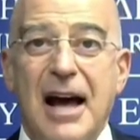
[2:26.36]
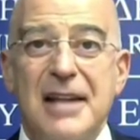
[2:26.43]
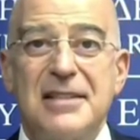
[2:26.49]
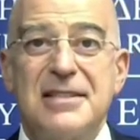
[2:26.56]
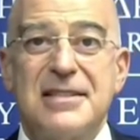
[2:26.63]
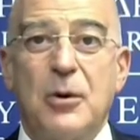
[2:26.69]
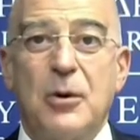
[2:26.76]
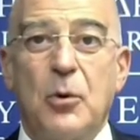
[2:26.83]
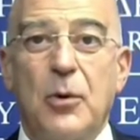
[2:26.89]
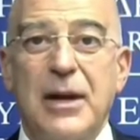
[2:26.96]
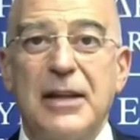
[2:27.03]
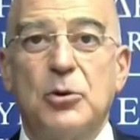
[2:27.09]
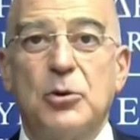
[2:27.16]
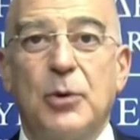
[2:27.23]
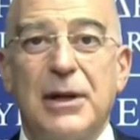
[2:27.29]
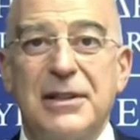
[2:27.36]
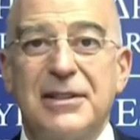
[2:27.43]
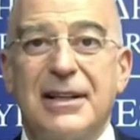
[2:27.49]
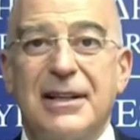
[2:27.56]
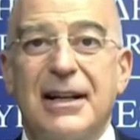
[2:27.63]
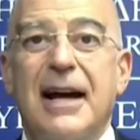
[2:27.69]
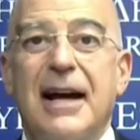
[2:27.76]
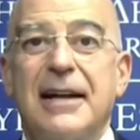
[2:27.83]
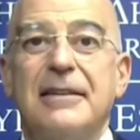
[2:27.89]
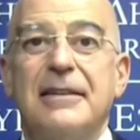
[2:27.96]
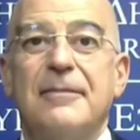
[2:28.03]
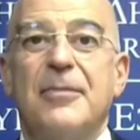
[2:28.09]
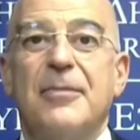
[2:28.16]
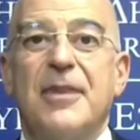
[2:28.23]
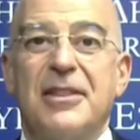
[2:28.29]
as a way to underline
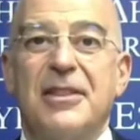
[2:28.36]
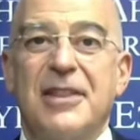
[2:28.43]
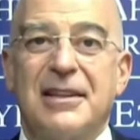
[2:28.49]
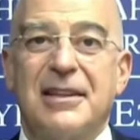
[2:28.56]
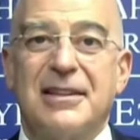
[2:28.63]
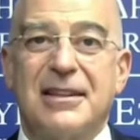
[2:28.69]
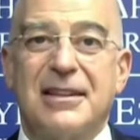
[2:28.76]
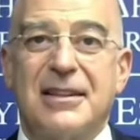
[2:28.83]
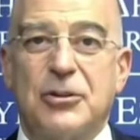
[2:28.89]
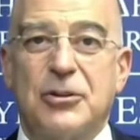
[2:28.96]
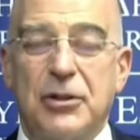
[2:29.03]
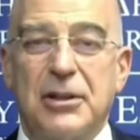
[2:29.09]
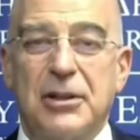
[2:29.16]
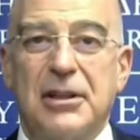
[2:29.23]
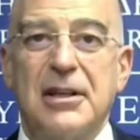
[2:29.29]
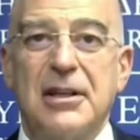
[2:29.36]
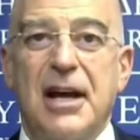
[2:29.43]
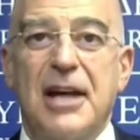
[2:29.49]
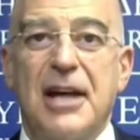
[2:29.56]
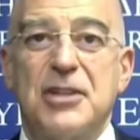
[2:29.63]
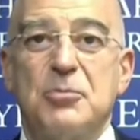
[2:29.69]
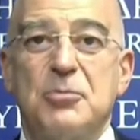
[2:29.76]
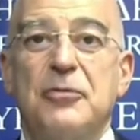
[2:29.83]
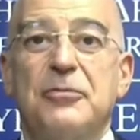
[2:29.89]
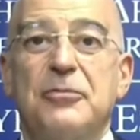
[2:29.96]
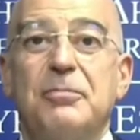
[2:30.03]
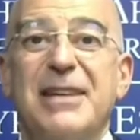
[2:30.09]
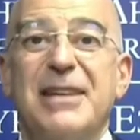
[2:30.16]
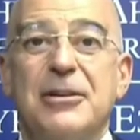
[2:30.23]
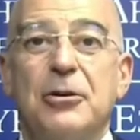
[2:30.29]
that Turkey has moved
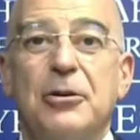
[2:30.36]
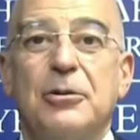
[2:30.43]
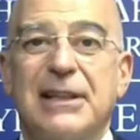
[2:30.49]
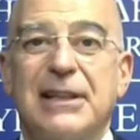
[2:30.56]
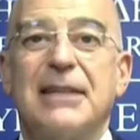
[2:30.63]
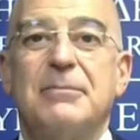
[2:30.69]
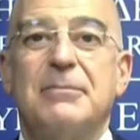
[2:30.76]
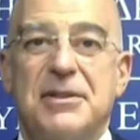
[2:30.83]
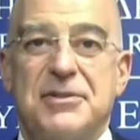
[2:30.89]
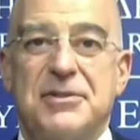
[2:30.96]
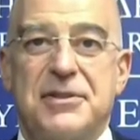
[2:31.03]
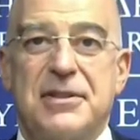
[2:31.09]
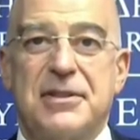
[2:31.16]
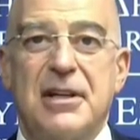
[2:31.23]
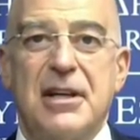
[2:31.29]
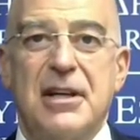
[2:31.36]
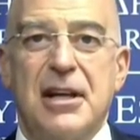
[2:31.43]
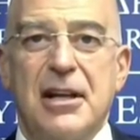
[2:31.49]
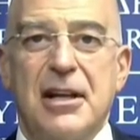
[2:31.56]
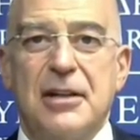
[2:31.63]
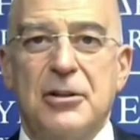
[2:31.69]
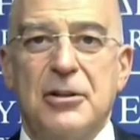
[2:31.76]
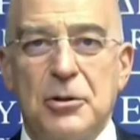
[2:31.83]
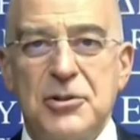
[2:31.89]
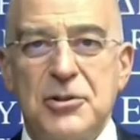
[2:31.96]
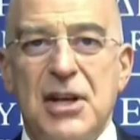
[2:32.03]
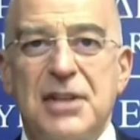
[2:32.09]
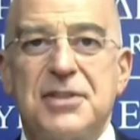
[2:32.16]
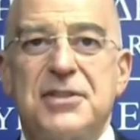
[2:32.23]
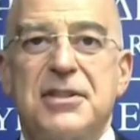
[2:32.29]
beyond limits, not
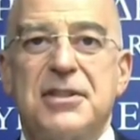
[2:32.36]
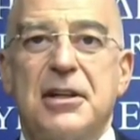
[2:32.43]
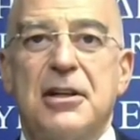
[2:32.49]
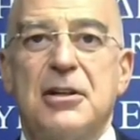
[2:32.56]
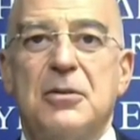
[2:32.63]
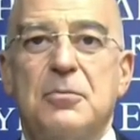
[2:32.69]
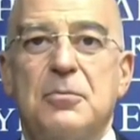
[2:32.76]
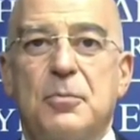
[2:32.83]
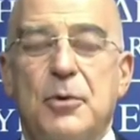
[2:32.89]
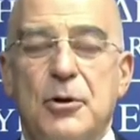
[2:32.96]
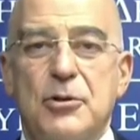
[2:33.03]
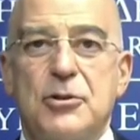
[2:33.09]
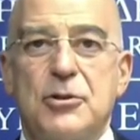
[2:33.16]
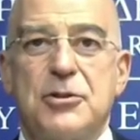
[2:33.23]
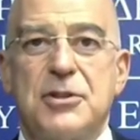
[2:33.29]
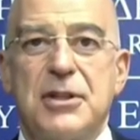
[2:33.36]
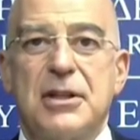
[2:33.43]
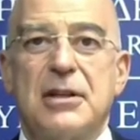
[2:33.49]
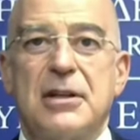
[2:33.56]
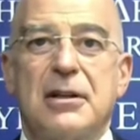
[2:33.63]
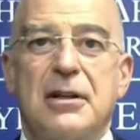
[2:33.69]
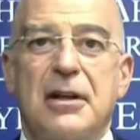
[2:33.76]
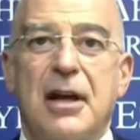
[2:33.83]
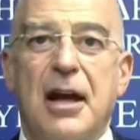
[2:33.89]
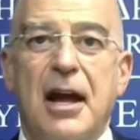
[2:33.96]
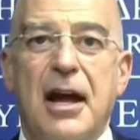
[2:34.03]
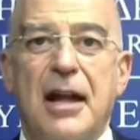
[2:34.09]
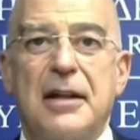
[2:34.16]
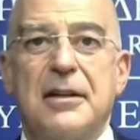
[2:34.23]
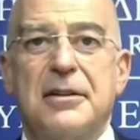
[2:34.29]
just in purchasing
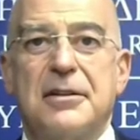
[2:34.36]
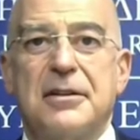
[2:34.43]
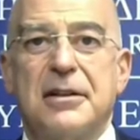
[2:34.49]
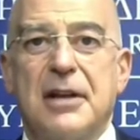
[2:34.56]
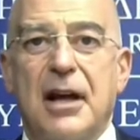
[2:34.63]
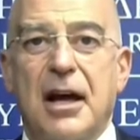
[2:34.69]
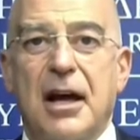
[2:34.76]
and